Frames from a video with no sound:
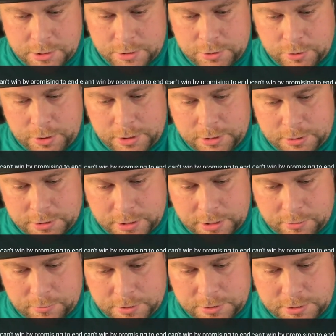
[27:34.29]
to end
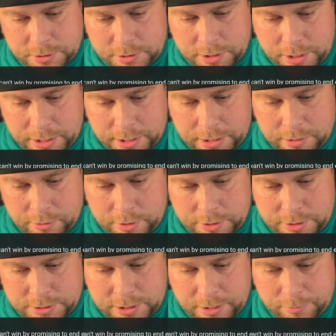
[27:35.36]
entitlements, then how
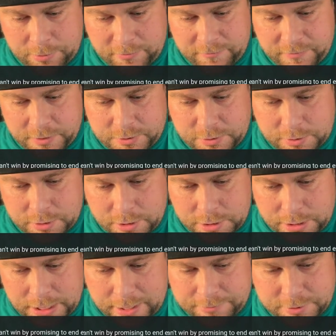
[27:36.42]
is hyperinflation
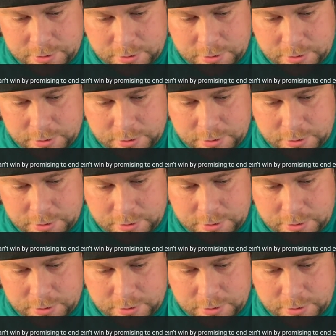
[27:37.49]
collapse